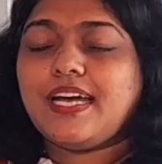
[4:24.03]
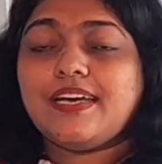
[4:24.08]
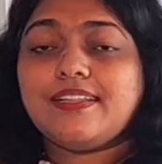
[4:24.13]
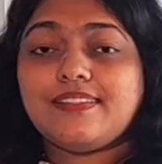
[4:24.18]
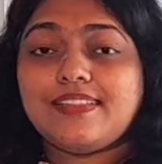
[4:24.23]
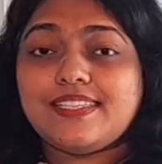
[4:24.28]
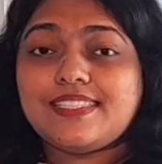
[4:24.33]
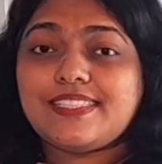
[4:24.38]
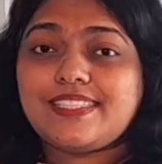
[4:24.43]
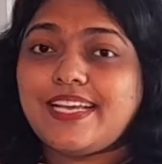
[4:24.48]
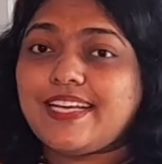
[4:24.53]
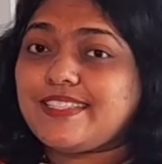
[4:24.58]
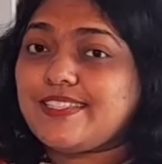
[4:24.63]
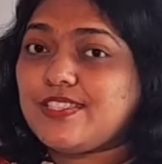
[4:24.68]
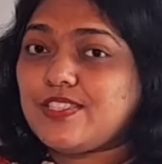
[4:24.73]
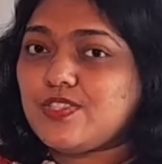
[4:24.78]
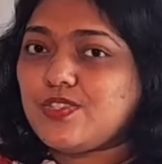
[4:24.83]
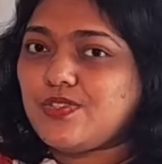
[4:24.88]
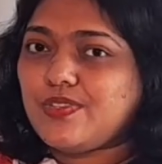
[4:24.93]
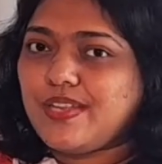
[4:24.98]
This takes
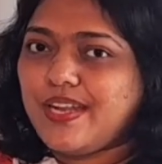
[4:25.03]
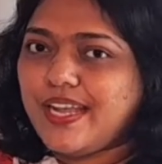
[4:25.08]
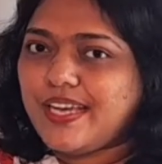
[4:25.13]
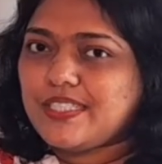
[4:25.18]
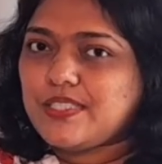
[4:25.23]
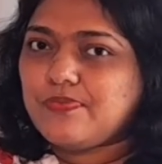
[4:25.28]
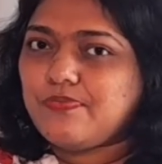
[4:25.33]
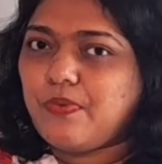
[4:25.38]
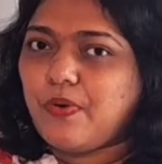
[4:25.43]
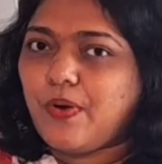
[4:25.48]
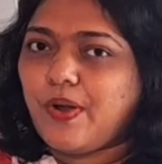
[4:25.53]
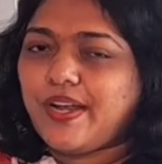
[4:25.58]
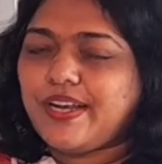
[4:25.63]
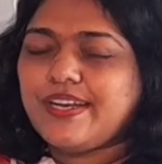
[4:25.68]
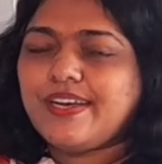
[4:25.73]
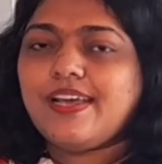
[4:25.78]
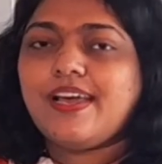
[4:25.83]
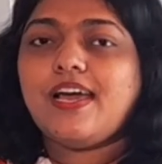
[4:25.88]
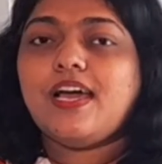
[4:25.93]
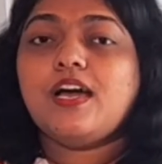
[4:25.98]
us to the next point.
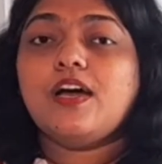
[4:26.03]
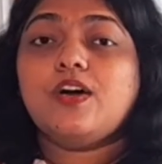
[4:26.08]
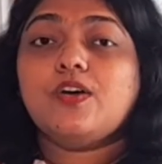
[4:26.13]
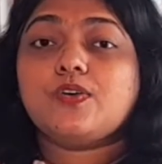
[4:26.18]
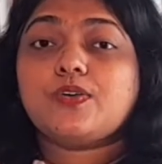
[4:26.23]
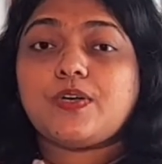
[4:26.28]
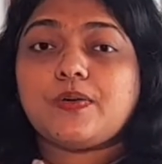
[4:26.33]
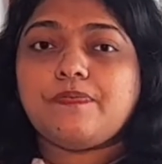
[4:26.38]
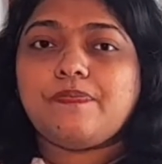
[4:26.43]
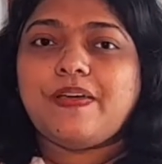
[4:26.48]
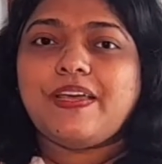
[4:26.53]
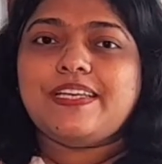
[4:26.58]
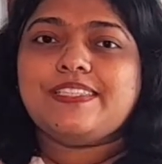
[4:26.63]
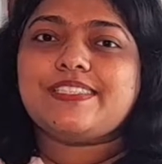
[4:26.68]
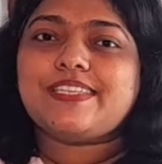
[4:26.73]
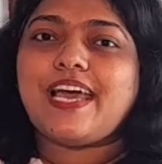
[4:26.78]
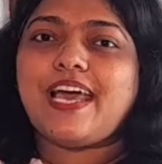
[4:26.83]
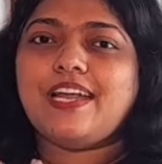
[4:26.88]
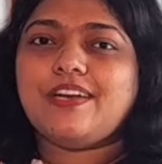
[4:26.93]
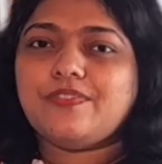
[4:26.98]
Repeat
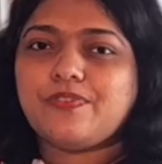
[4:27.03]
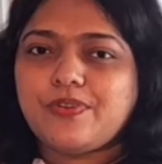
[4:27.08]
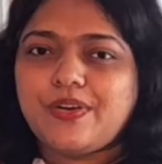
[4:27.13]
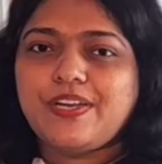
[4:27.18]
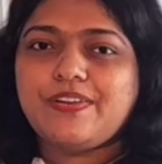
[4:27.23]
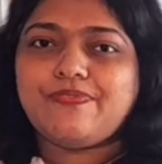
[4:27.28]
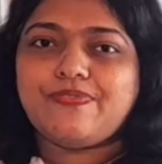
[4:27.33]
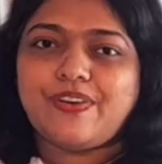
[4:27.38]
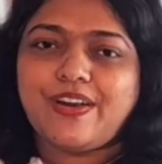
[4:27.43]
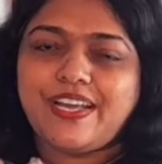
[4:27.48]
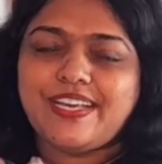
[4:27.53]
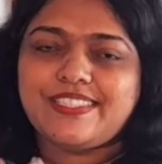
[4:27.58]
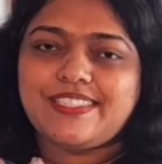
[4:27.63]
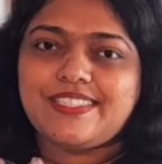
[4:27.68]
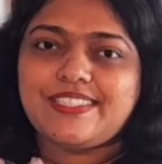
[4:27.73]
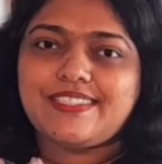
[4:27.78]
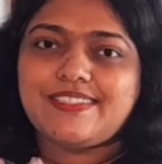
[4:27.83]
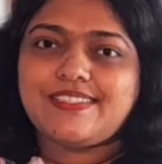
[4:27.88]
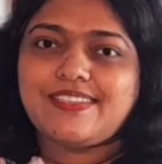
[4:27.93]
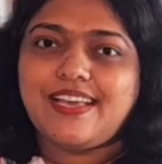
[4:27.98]
and
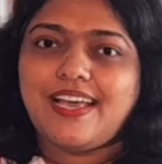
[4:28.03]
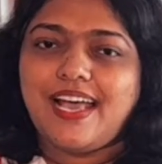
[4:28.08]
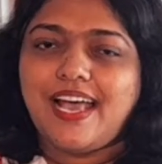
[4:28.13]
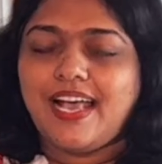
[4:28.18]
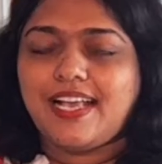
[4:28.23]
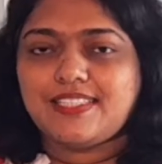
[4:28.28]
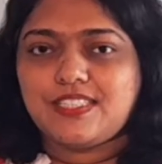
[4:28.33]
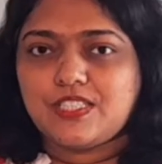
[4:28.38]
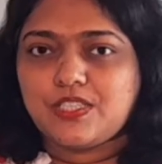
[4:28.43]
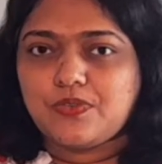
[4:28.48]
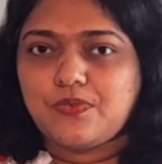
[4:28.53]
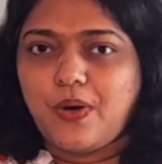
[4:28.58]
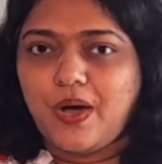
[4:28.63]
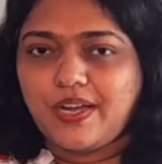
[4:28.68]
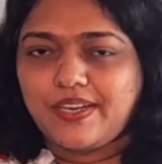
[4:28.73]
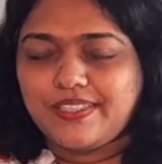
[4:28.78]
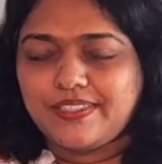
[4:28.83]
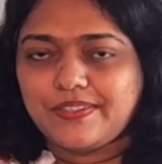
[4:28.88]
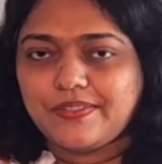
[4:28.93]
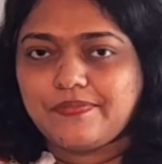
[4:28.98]
rephrase as
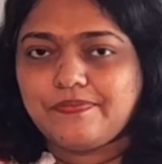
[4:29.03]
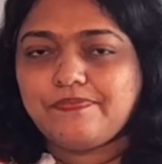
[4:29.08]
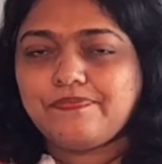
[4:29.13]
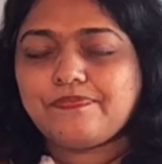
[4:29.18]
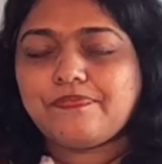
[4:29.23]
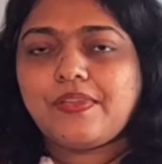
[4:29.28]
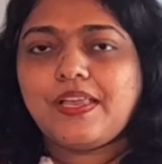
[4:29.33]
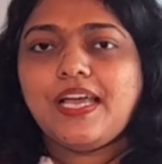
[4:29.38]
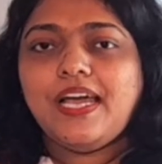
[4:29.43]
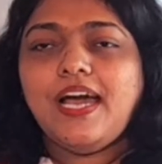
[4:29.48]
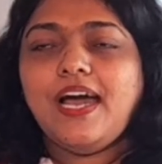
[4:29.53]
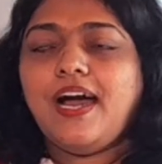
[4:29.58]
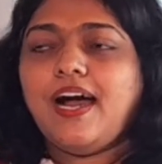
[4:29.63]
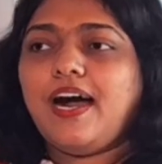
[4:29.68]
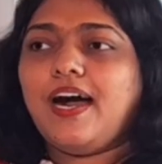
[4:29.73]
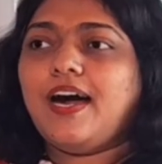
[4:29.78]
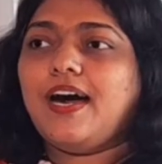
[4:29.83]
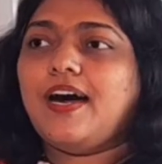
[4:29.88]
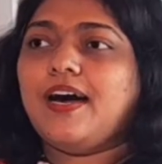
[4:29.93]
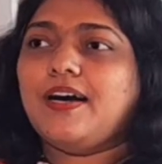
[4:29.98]
required.
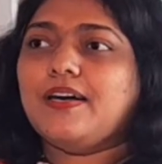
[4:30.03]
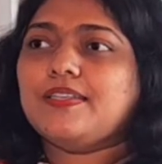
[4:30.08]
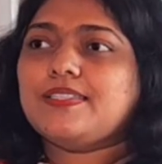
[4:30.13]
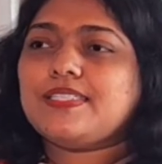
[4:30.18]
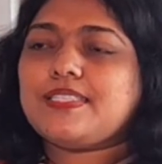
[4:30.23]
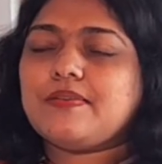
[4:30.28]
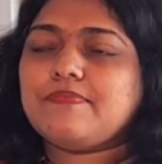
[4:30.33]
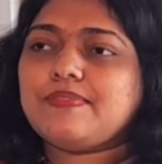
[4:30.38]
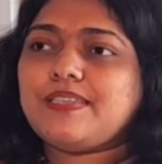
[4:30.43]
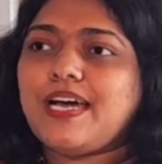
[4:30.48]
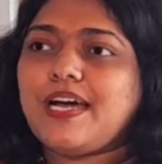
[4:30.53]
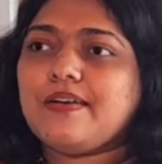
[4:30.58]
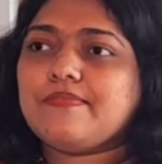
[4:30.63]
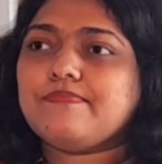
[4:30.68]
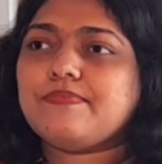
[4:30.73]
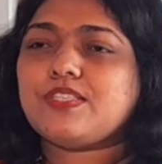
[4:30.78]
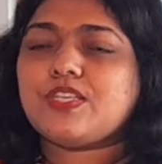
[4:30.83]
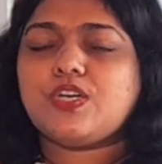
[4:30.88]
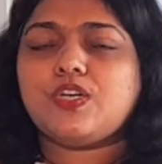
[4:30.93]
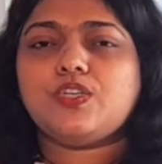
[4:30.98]

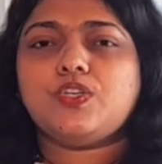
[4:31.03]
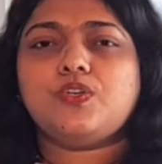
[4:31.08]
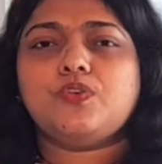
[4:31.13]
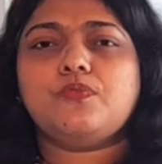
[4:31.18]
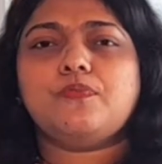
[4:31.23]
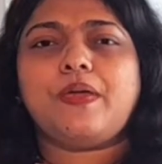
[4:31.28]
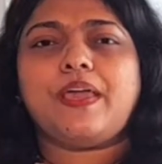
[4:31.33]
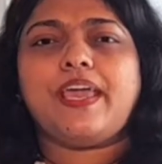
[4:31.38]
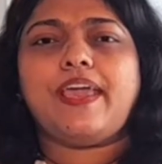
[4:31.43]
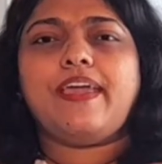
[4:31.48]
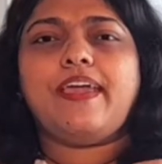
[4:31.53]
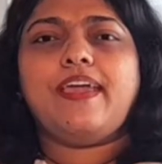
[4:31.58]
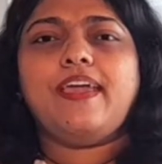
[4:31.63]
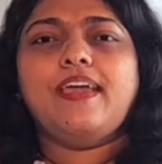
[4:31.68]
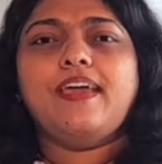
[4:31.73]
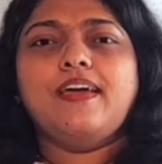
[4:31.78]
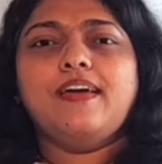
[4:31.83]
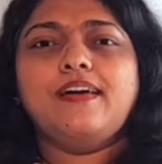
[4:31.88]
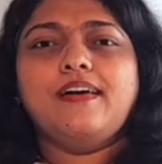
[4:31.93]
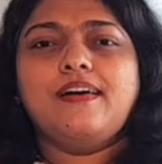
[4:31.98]
Sometimes you may
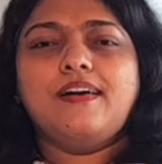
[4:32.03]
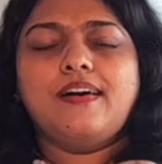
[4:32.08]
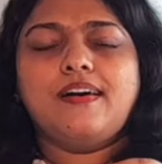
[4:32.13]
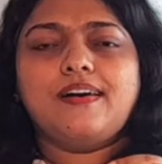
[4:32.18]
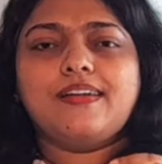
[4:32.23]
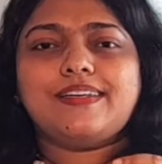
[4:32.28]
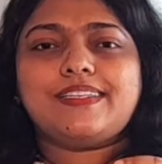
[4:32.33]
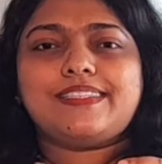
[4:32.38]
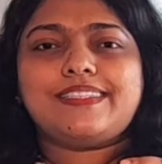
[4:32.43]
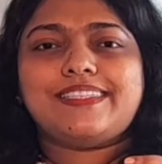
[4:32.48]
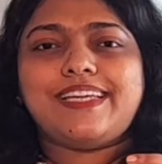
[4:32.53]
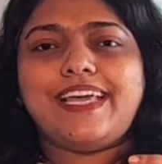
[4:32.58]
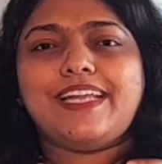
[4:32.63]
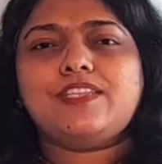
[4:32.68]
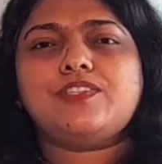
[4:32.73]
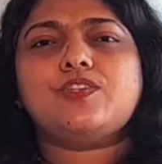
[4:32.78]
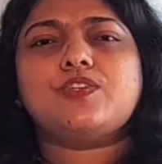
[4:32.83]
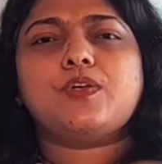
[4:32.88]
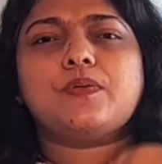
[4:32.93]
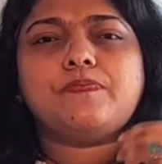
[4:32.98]

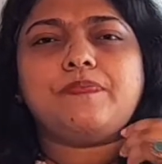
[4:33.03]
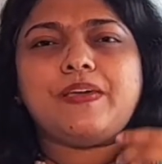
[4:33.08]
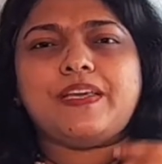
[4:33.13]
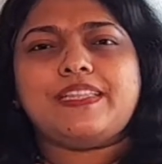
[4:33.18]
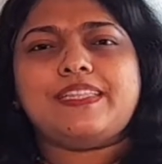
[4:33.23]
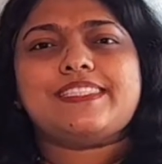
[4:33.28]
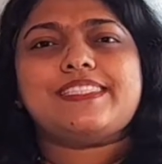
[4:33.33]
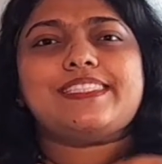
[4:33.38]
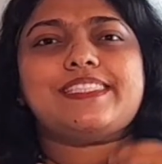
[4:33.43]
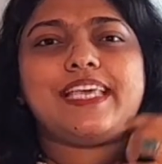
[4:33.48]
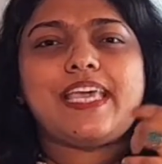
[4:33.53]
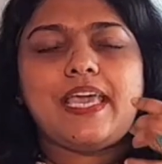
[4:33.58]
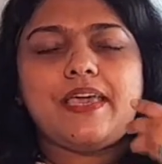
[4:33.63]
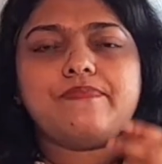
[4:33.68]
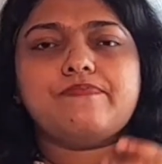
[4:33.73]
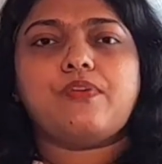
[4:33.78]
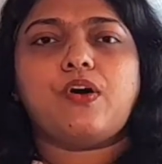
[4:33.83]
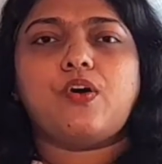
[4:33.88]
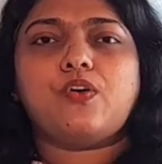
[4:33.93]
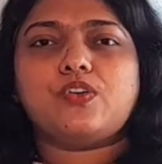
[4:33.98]
tend to repeat the
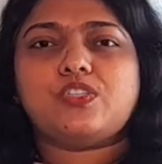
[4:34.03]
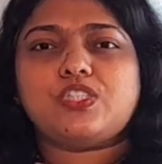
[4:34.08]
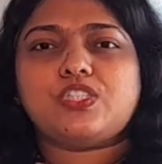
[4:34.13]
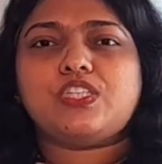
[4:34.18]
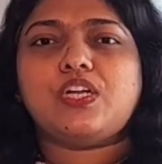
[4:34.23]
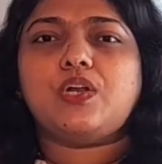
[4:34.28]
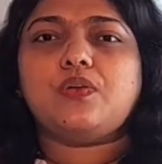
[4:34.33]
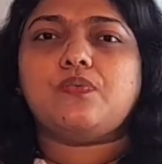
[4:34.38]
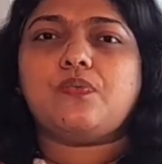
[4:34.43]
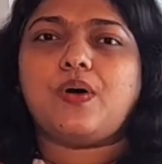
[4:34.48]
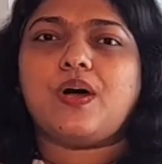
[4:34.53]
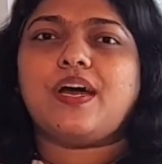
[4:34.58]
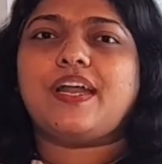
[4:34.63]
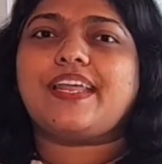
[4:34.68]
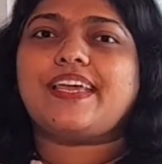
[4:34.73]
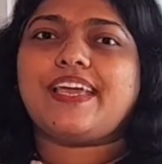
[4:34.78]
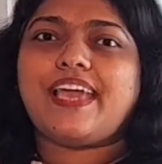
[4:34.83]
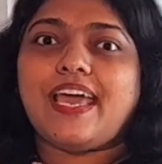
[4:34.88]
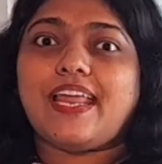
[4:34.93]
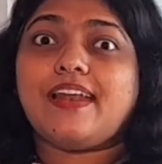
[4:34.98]
same original word
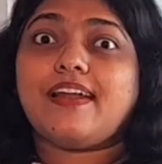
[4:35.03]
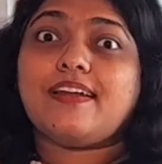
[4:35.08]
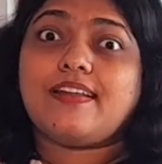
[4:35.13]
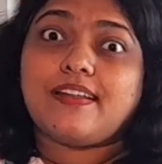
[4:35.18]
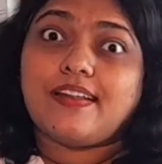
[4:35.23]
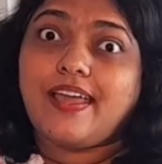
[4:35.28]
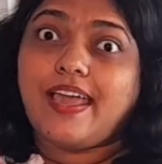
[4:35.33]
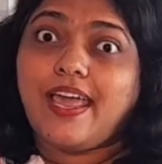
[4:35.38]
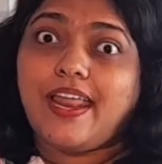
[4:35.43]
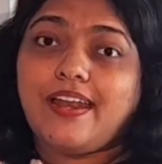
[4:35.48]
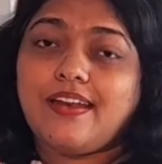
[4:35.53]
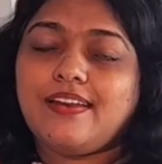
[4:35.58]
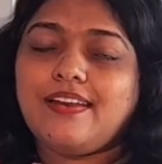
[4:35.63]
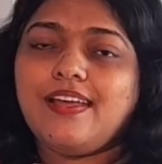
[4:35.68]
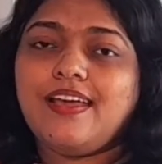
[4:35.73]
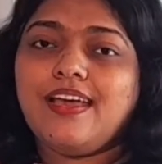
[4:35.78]
again and again,